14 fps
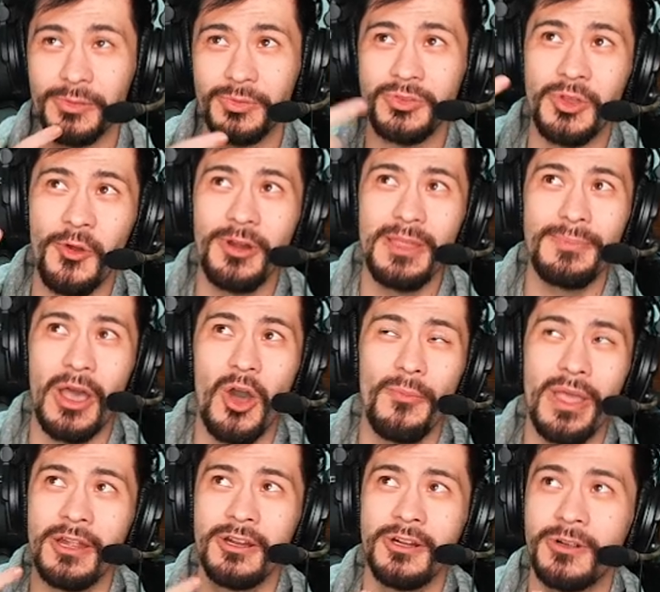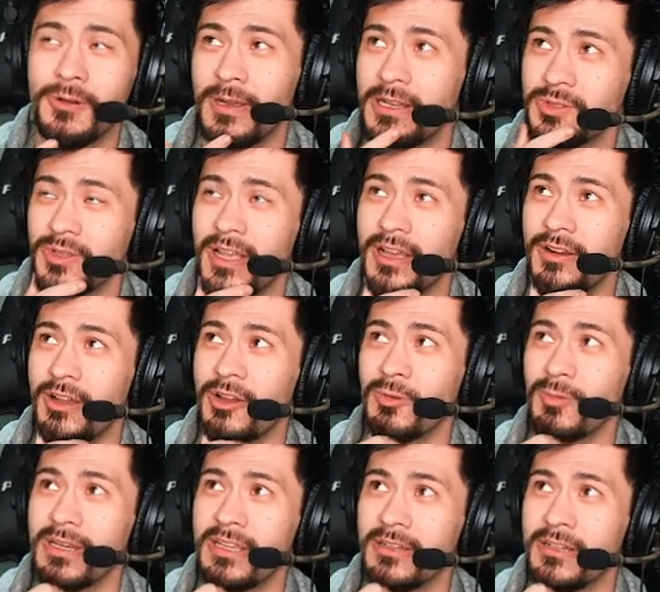Tony Baumeier, who I also had on
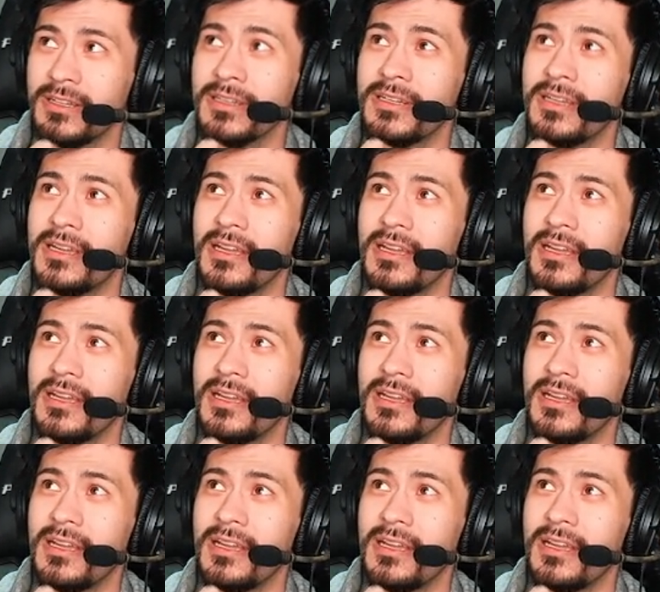Recon,